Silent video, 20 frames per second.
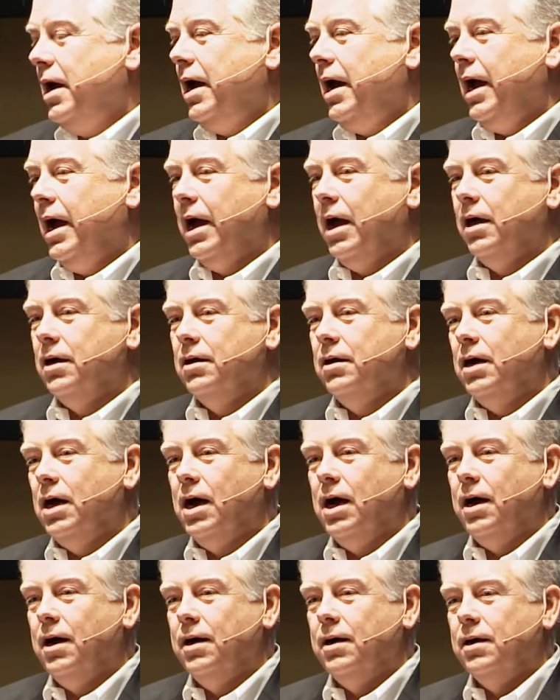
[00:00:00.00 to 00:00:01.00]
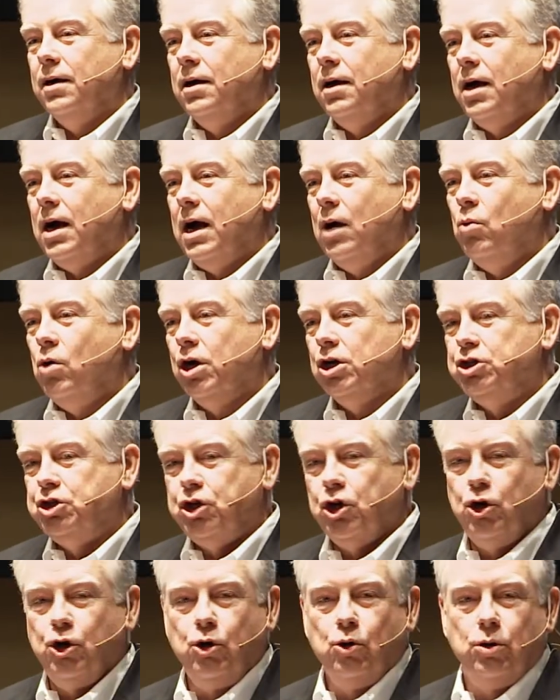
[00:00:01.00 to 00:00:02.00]
And I want to
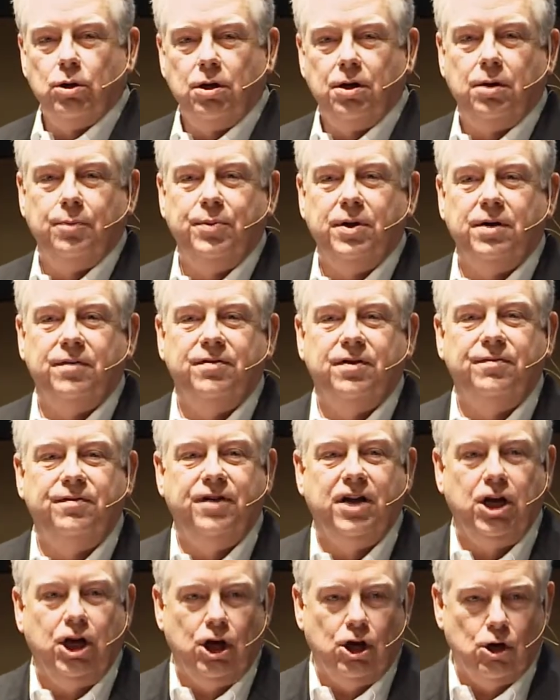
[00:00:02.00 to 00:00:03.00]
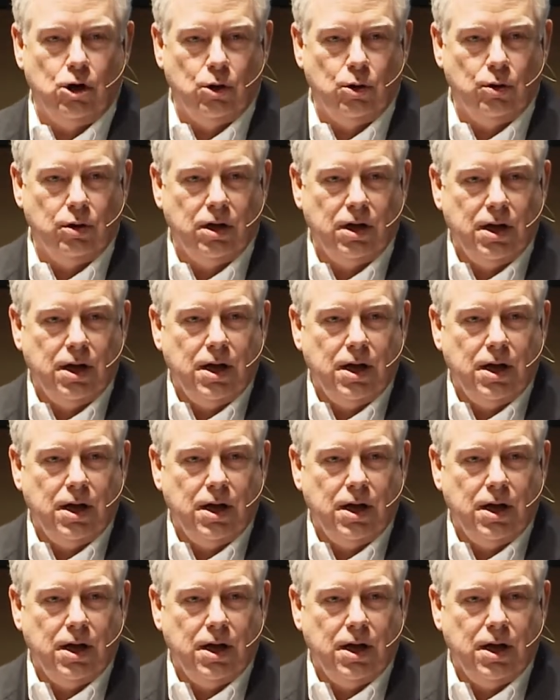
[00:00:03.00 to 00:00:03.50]
show you a little bit of a video